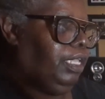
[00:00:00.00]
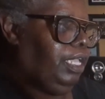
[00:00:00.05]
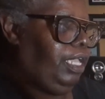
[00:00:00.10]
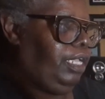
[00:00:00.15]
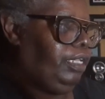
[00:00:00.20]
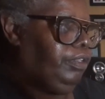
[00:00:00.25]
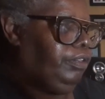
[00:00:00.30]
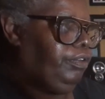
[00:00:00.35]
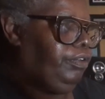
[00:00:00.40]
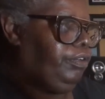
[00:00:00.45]

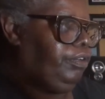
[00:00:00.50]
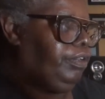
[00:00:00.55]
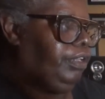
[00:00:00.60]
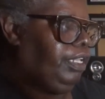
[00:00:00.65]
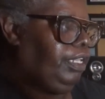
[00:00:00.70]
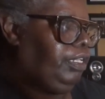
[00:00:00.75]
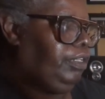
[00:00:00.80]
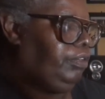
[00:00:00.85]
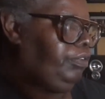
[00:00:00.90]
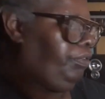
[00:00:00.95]
I'd turn
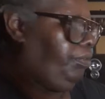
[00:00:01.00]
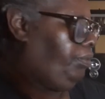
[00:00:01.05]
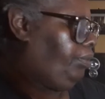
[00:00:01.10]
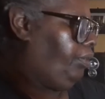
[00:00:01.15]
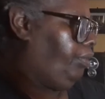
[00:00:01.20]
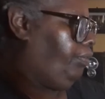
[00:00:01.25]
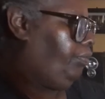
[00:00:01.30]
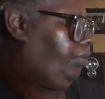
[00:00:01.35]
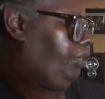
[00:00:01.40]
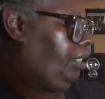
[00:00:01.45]
that into
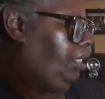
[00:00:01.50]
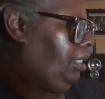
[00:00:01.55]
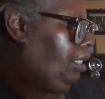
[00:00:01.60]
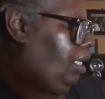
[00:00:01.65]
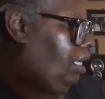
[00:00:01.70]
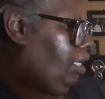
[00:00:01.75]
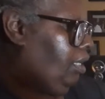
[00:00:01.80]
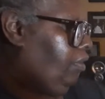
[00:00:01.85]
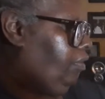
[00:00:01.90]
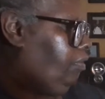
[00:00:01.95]
a
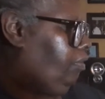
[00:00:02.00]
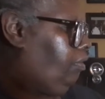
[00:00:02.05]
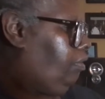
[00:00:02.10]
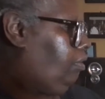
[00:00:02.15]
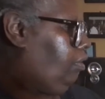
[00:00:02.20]
greenhouse.